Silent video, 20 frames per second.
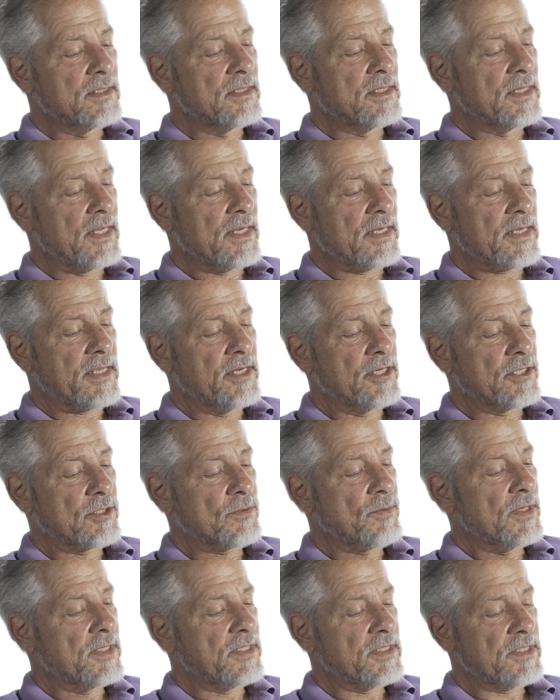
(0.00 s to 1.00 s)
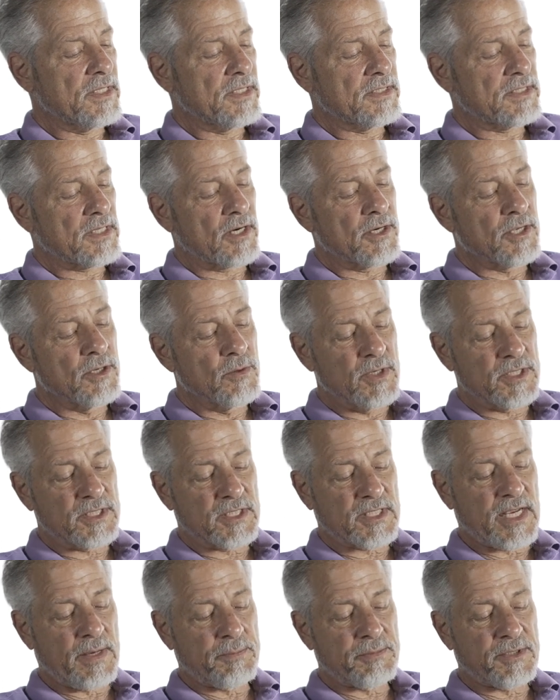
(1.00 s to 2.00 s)
Like here's one says, are you a
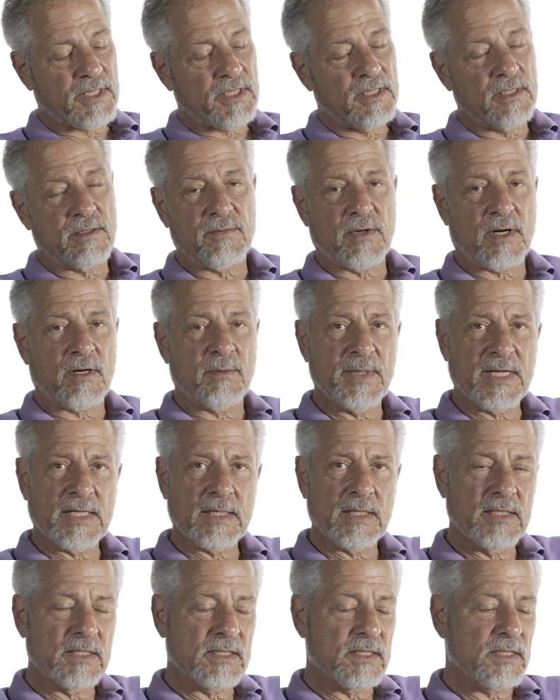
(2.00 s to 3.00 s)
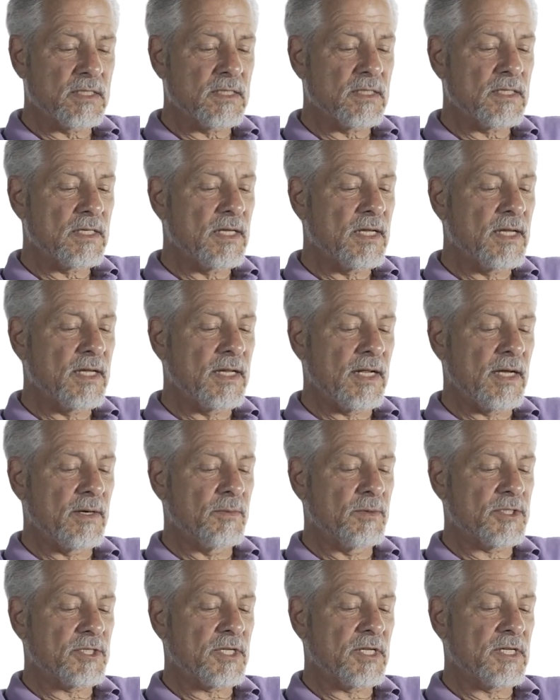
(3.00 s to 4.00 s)
skeptical environmentalist? And I
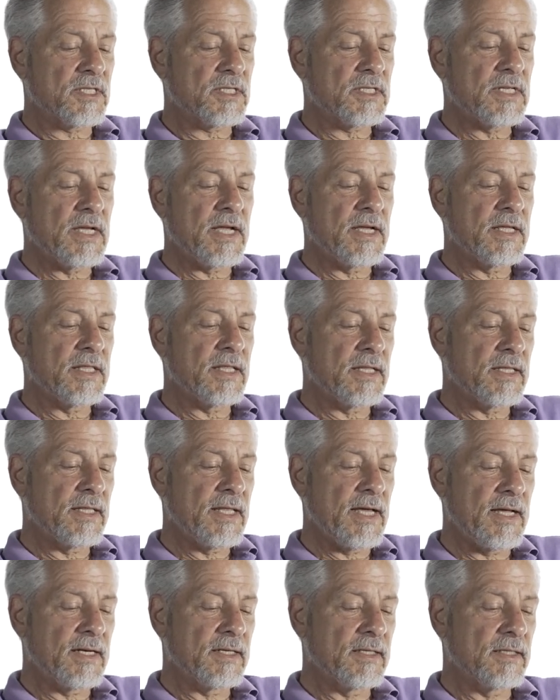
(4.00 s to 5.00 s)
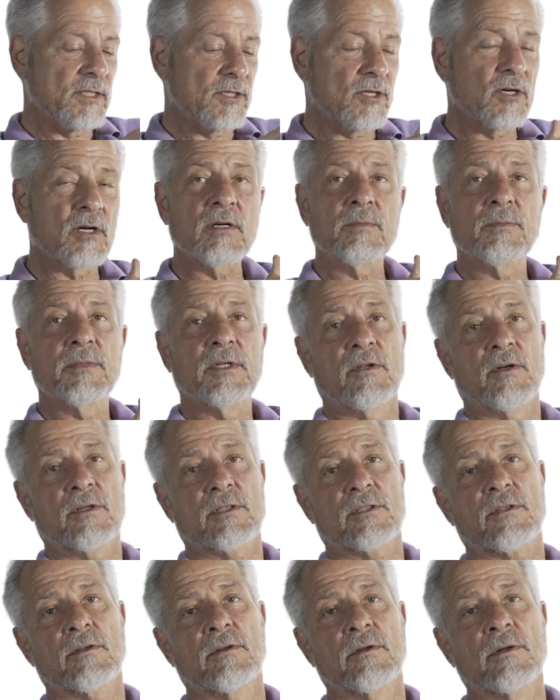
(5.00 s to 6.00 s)
was going to say that that term
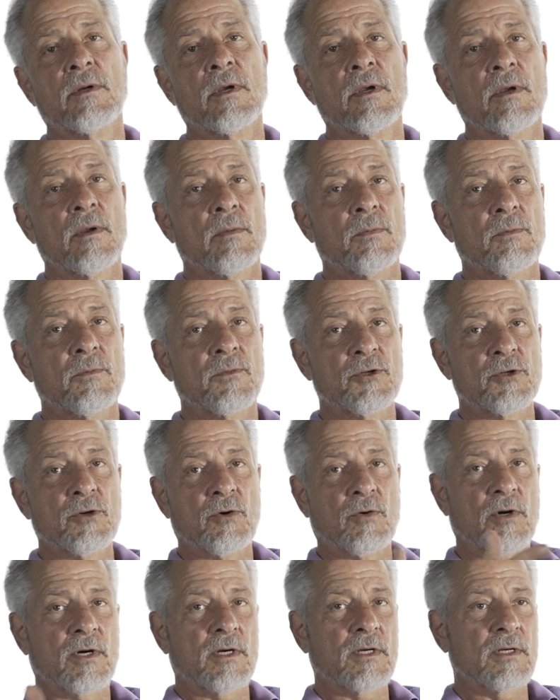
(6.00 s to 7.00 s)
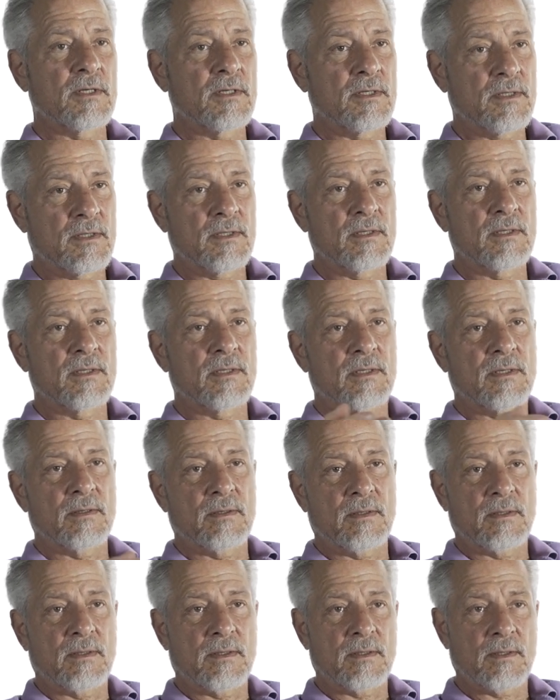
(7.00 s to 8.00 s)
belongs to Bjorn
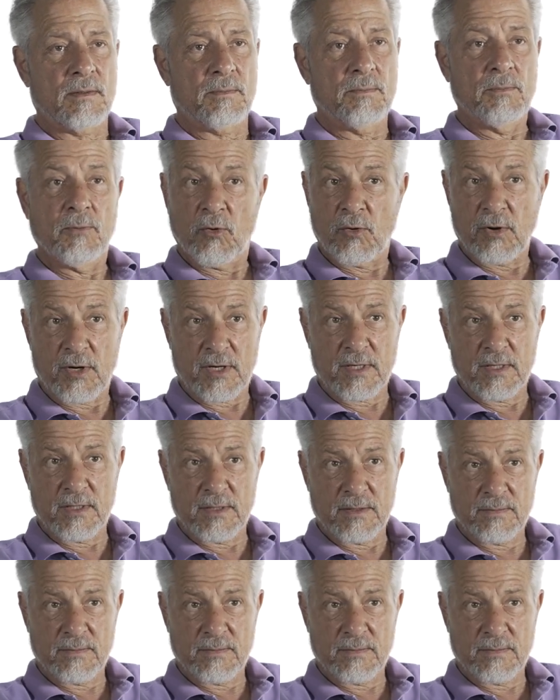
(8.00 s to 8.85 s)
Borg,